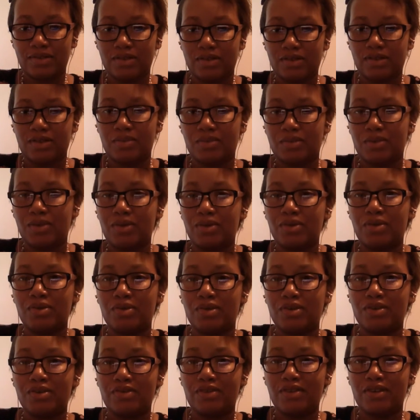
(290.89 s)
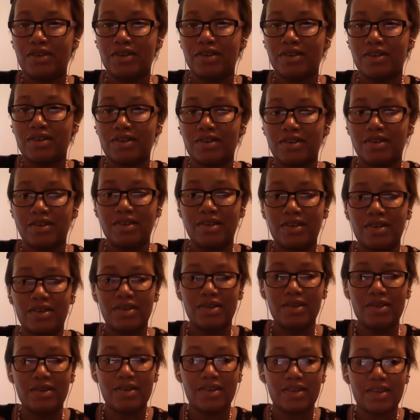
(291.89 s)
Smoldering fire, huh?
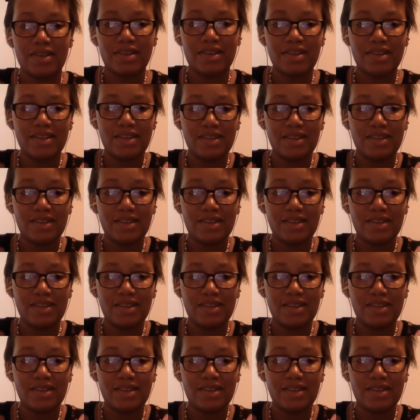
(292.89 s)
Okay.